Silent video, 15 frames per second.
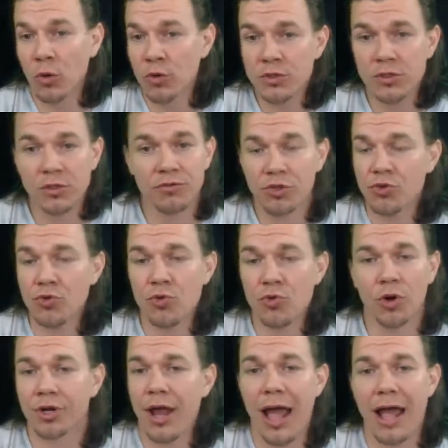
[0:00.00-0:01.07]
Most of you
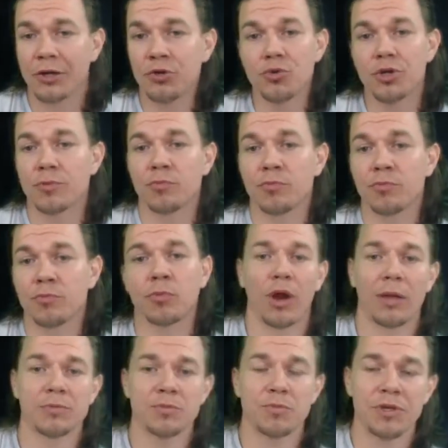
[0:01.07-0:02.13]
are not doing
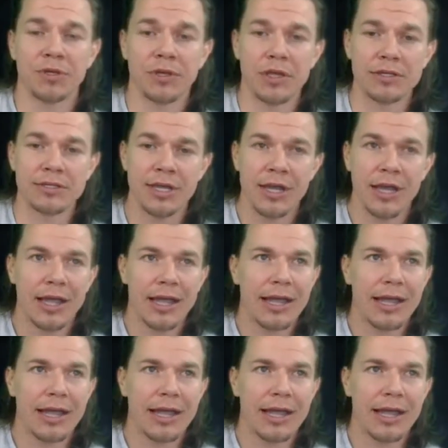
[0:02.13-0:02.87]
programs because